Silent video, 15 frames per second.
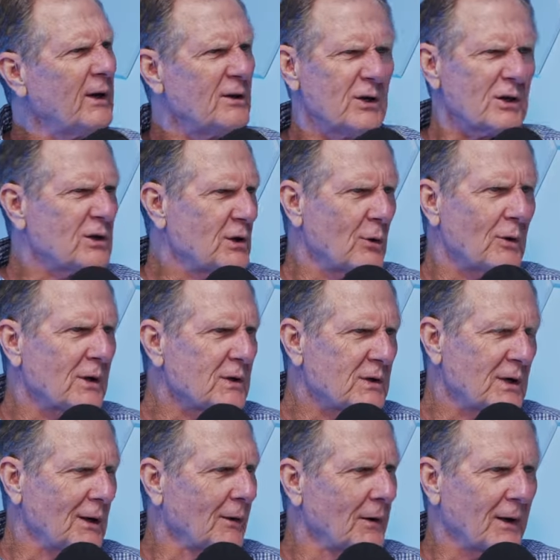can just do this
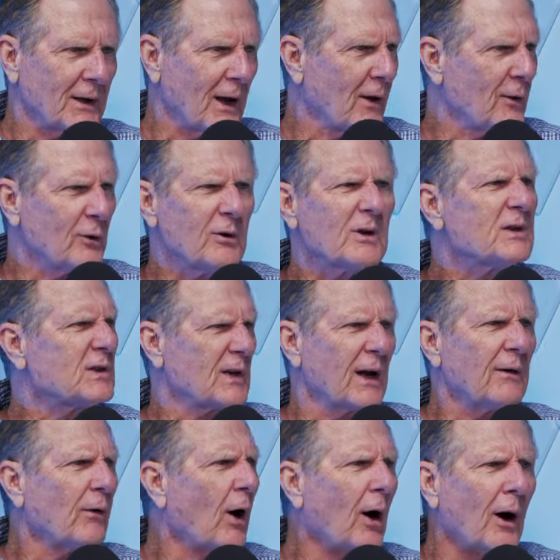deal together. You can
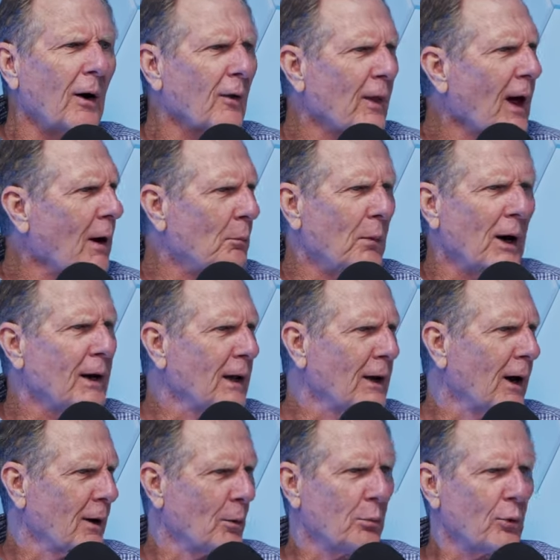save all that money
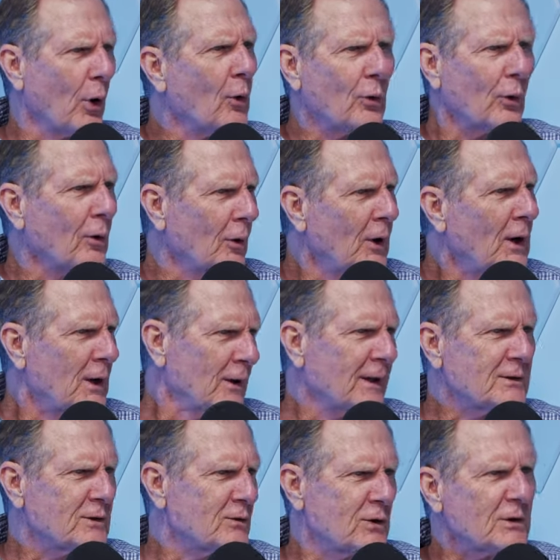on a broker.
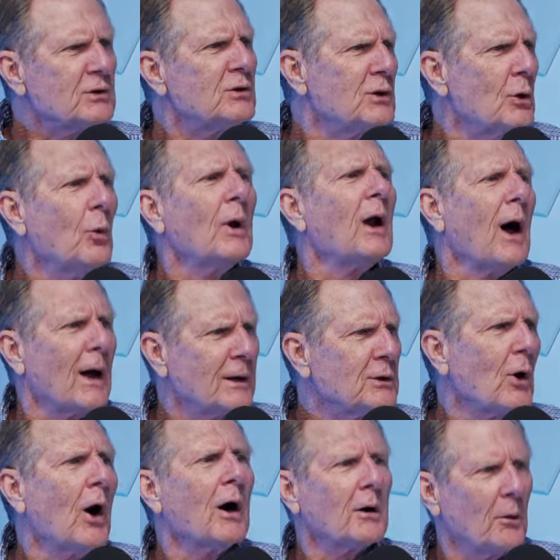Let's just you and I
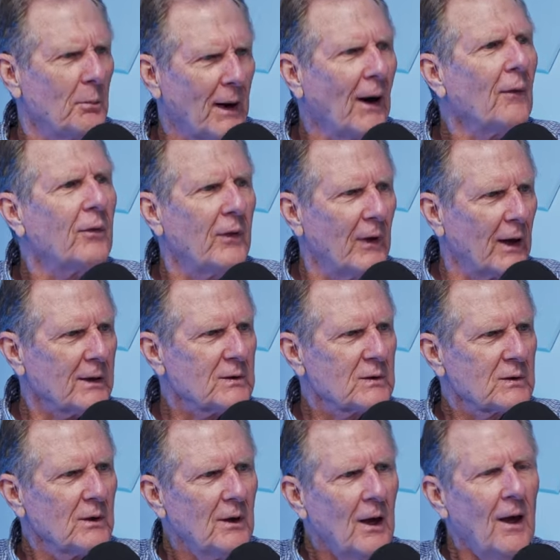talk about
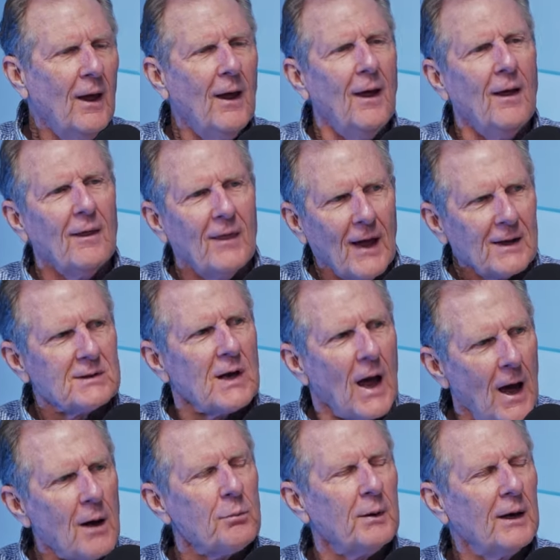this. That's
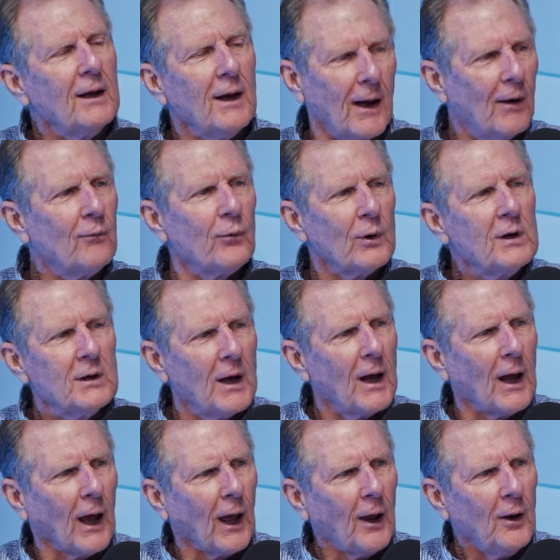happening every
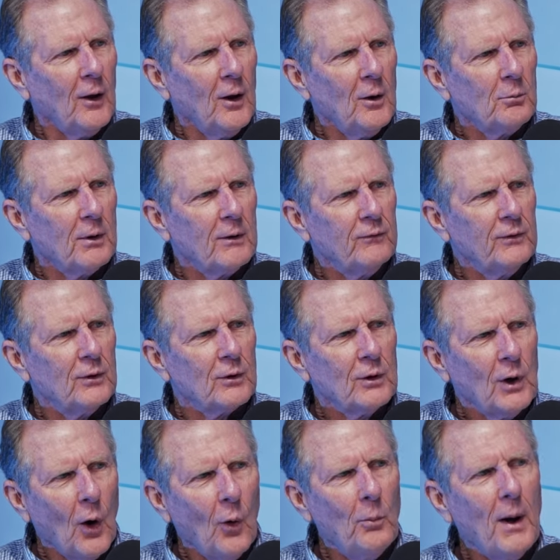day. But if you
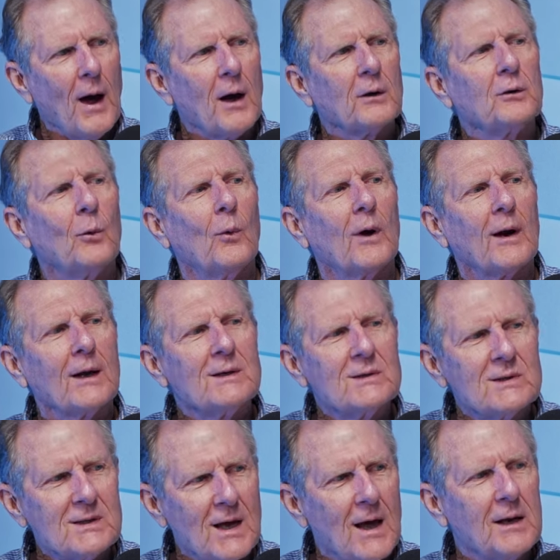go back to what I
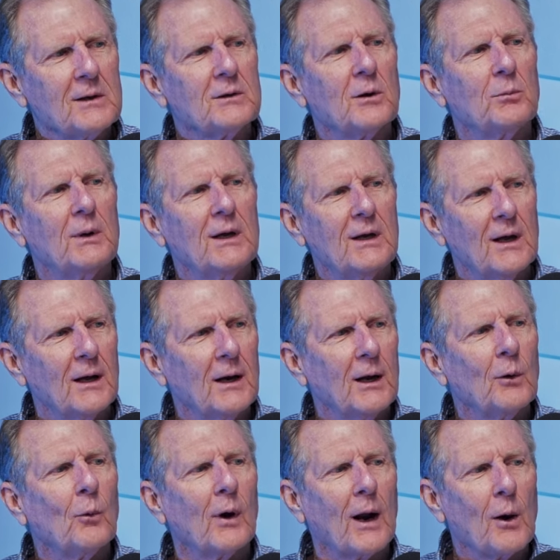said at the
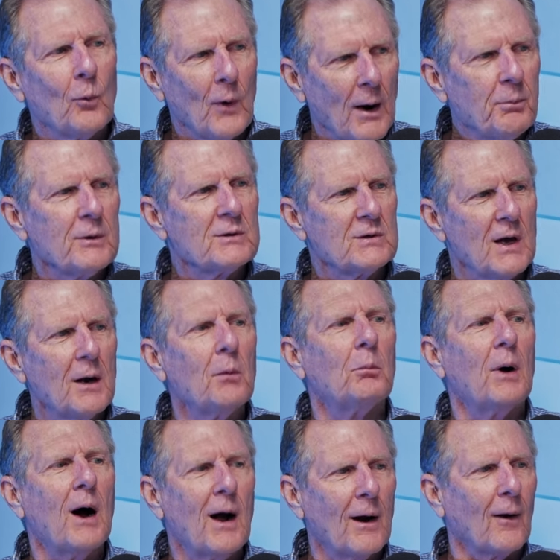beginning, when I represent a
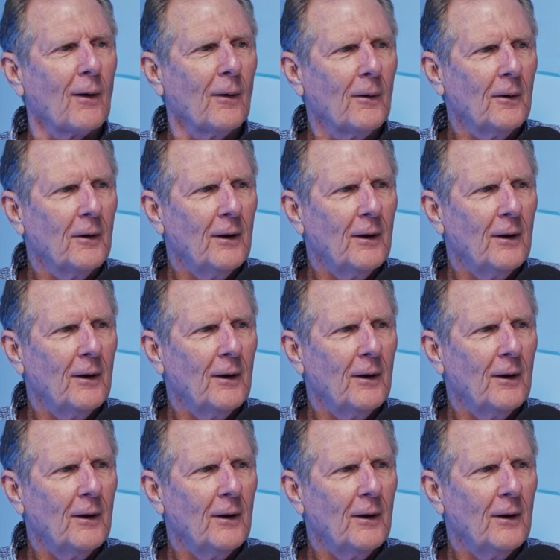buyer,